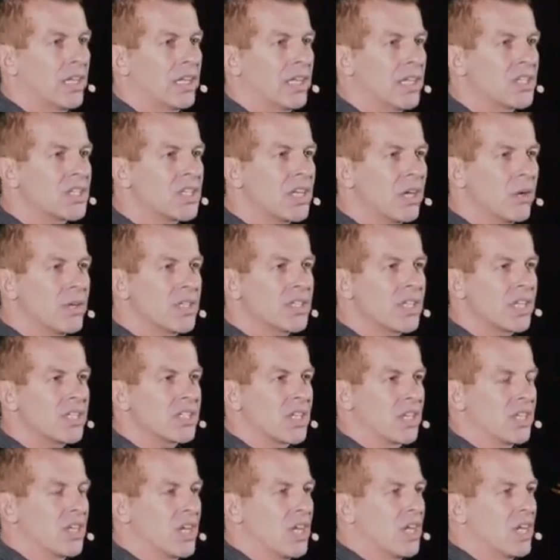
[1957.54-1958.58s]
Listen how he says
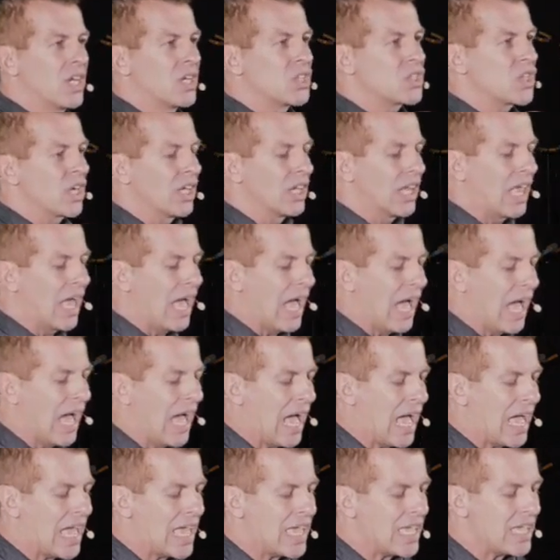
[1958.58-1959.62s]
it. Shall
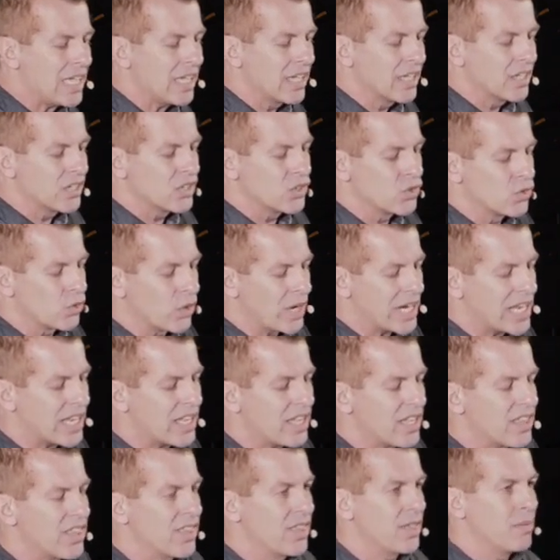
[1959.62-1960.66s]
I
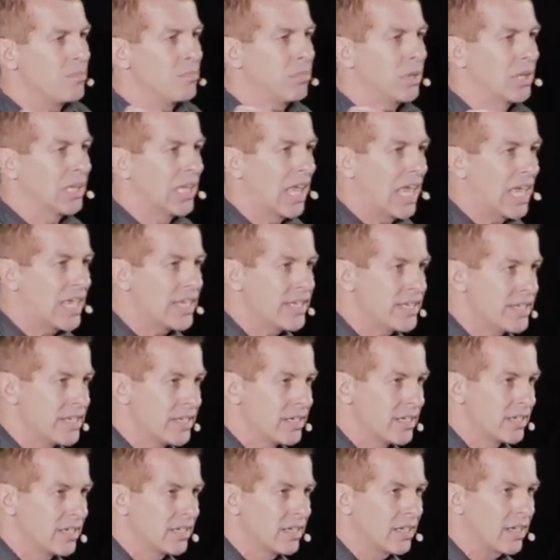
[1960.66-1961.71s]
drink the blood
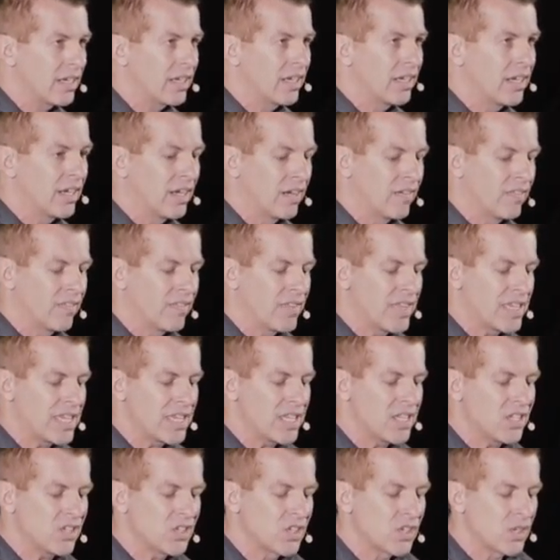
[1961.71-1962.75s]
of
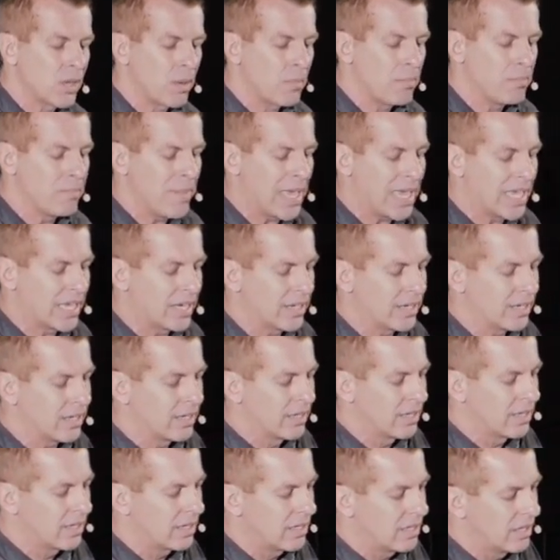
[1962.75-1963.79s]
these men
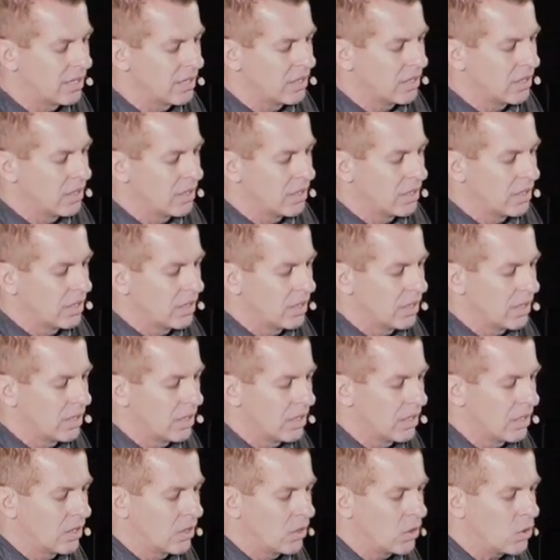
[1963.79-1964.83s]

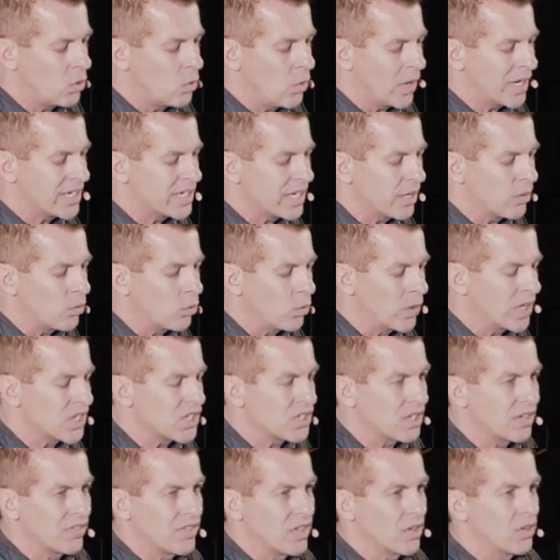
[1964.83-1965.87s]
who went at
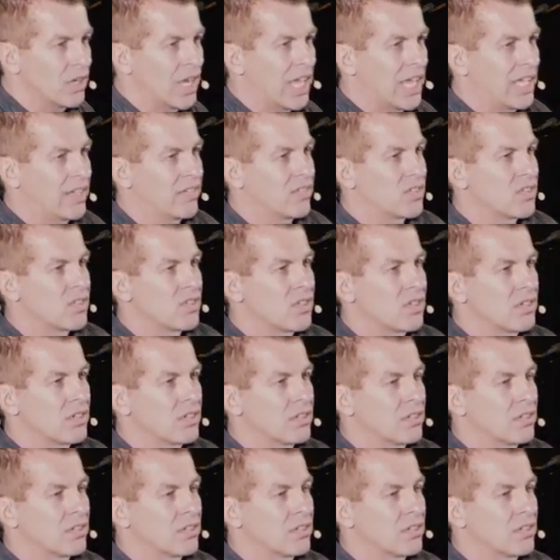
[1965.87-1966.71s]
risk of their lives?